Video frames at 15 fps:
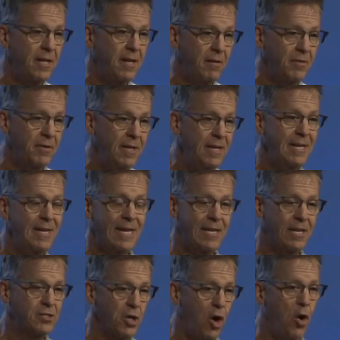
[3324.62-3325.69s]
in heaven,
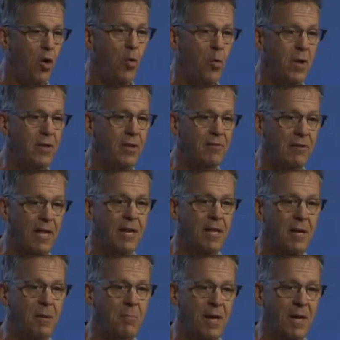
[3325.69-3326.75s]
and it's always led
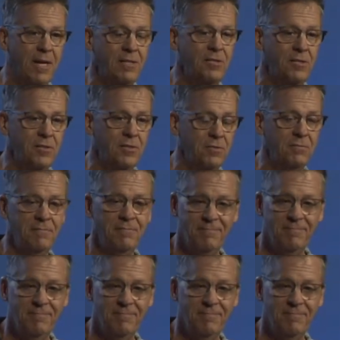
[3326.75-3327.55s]
up by guess who?